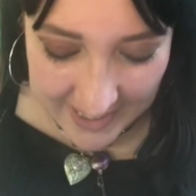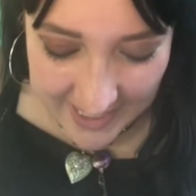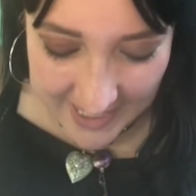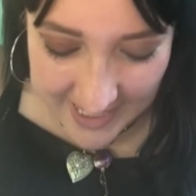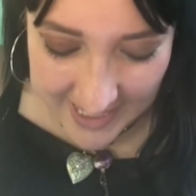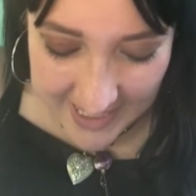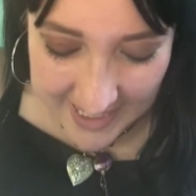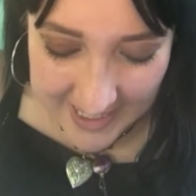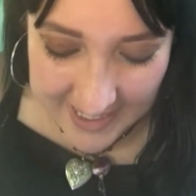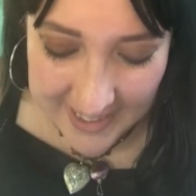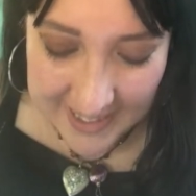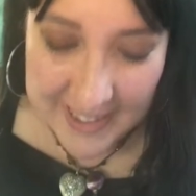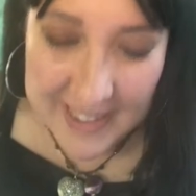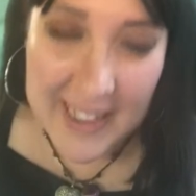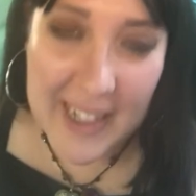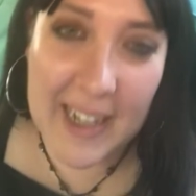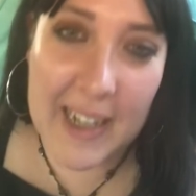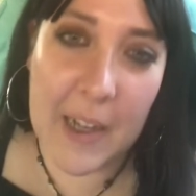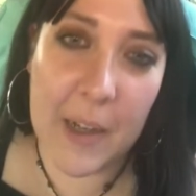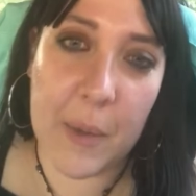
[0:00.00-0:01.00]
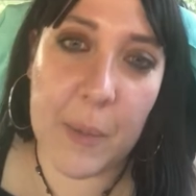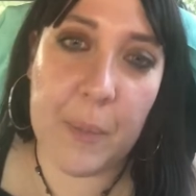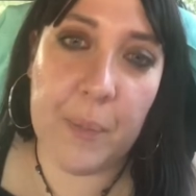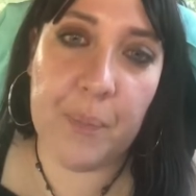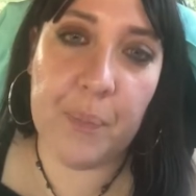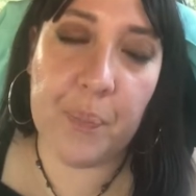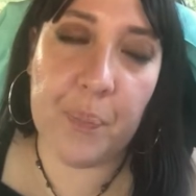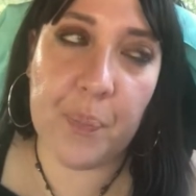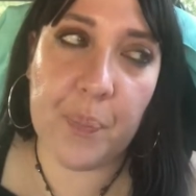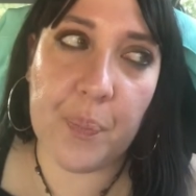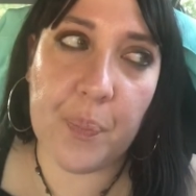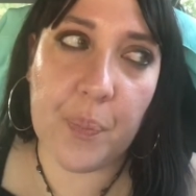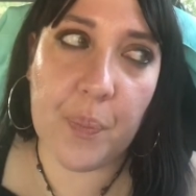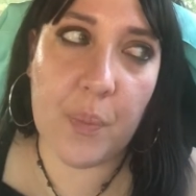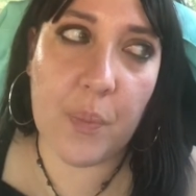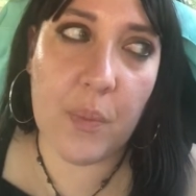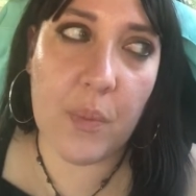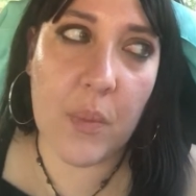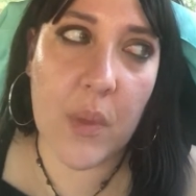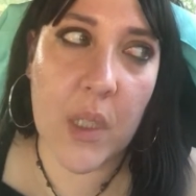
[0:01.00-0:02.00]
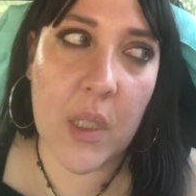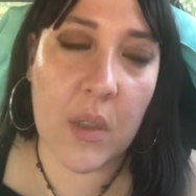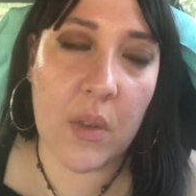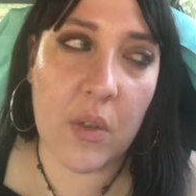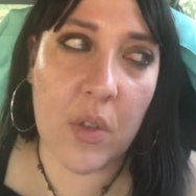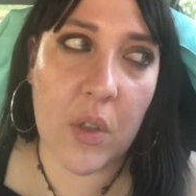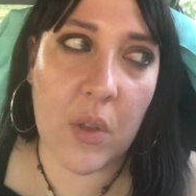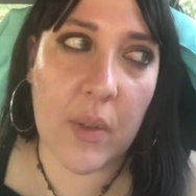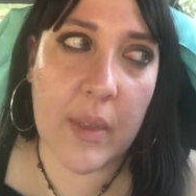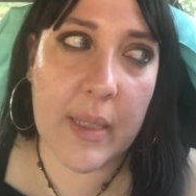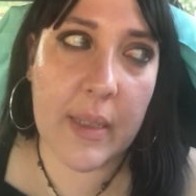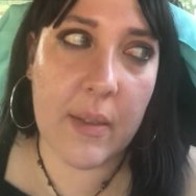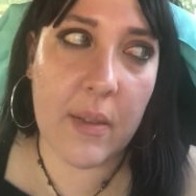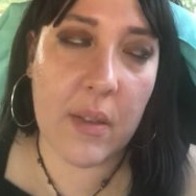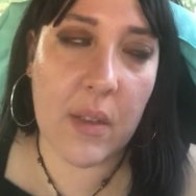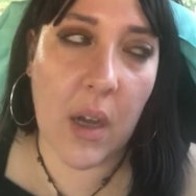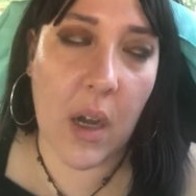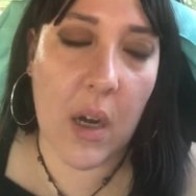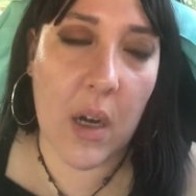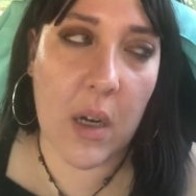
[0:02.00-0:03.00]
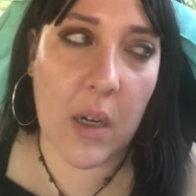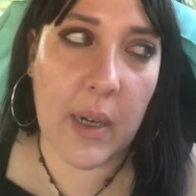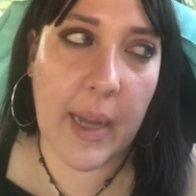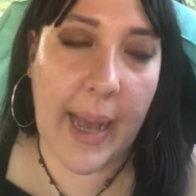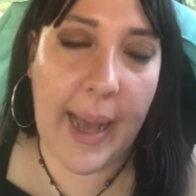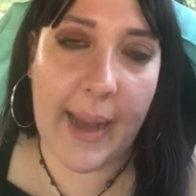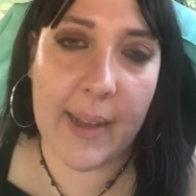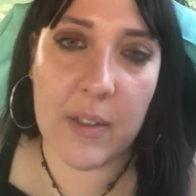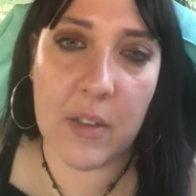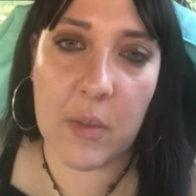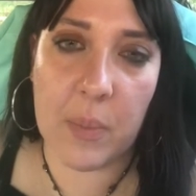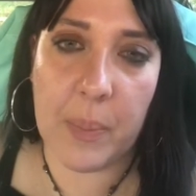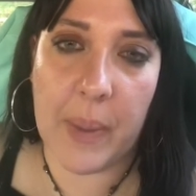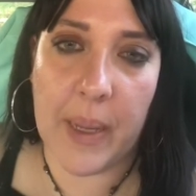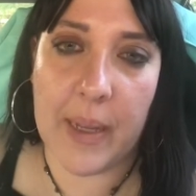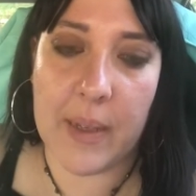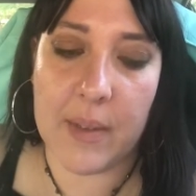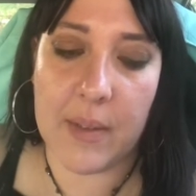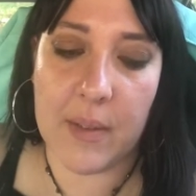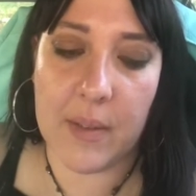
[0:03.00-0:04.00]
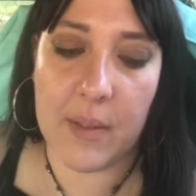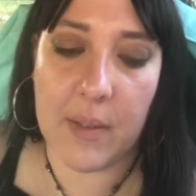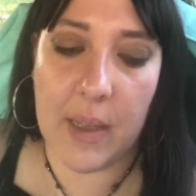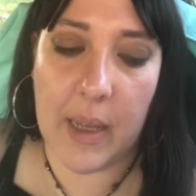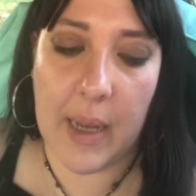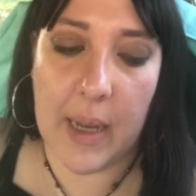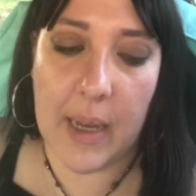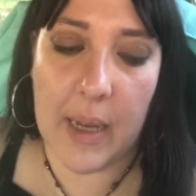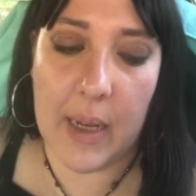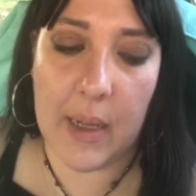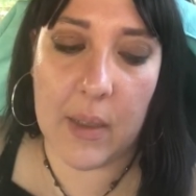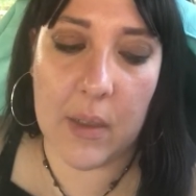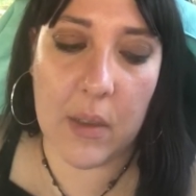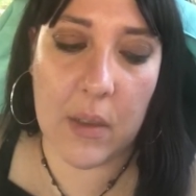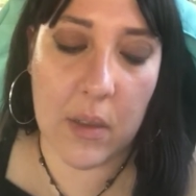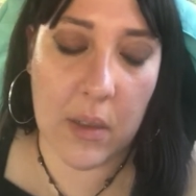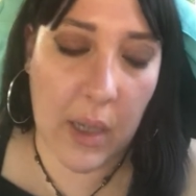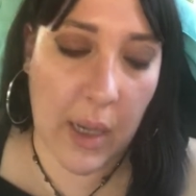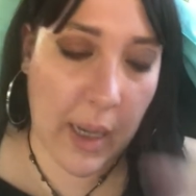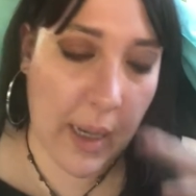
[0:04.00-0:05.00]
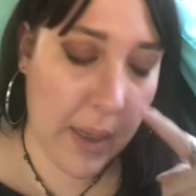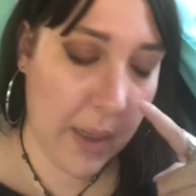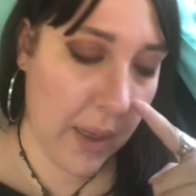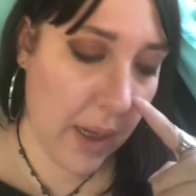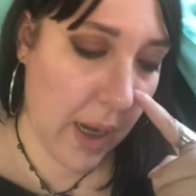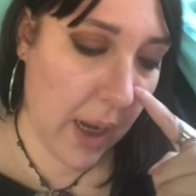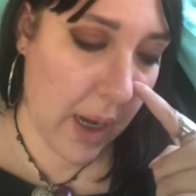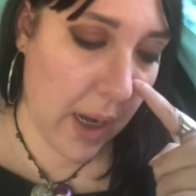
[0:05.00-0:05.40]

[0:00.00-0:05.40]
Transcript: And so these are aspects that I,